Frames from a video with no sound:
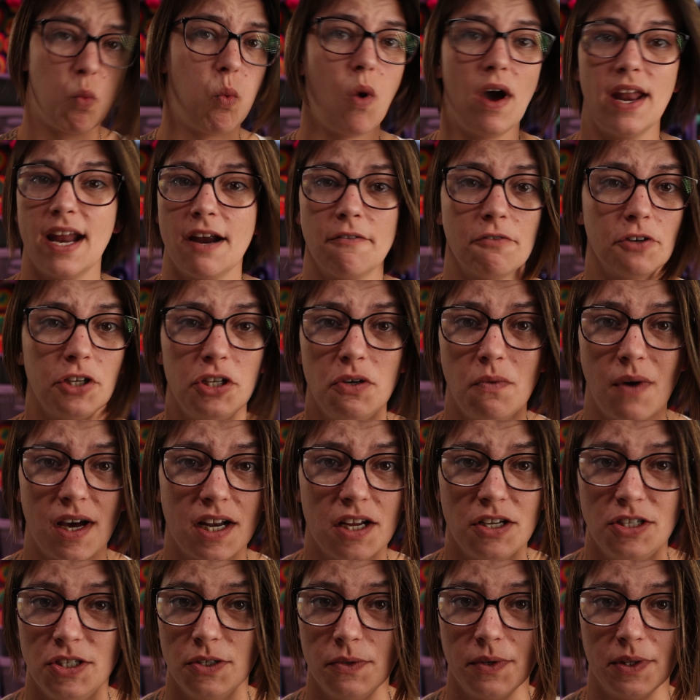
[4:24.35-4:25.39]
whatever you want
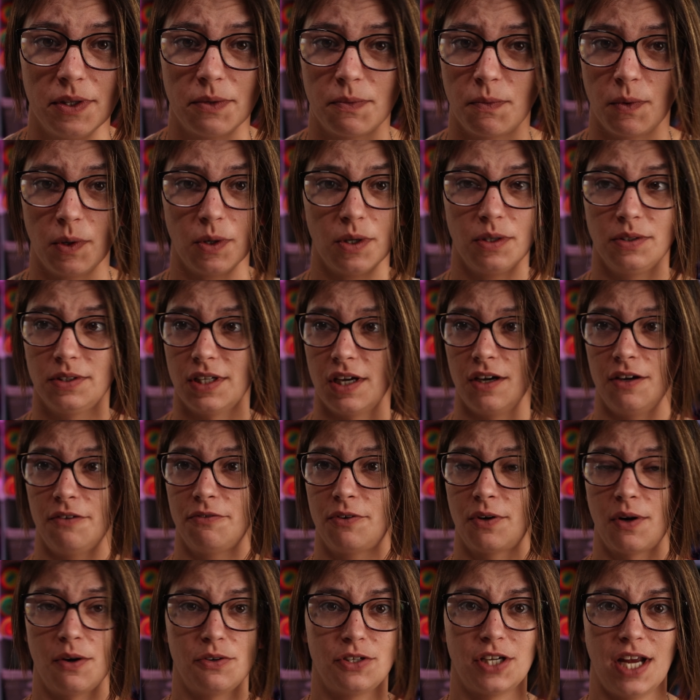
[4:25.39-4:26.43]
to do in the world
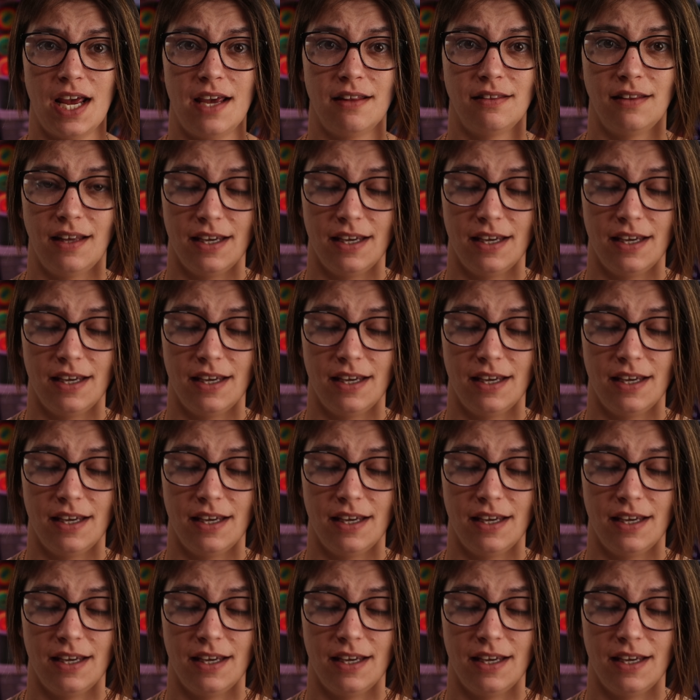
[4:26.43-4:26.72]
of crochet.